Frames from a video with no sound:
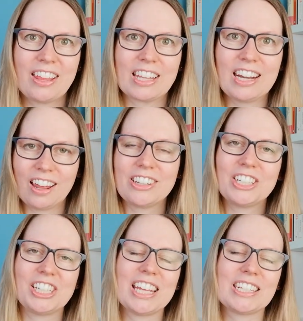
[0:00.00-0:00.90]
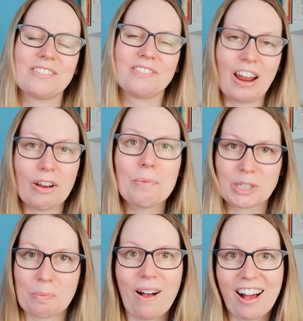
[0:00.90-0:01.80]
The lunch is very
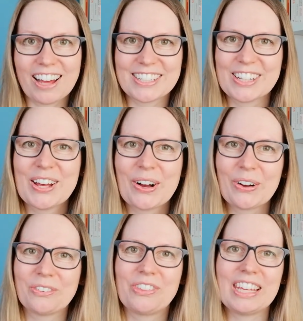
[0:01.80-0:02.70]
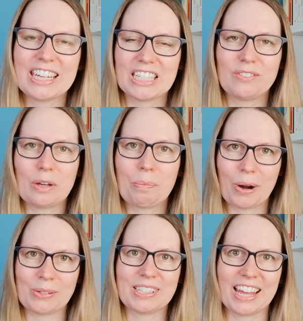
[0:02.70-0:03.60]
much part of the interview
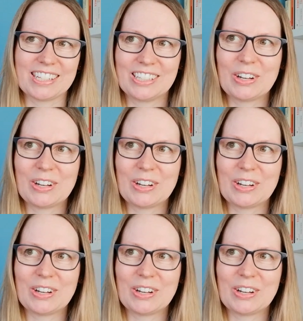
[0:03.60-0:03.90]
process.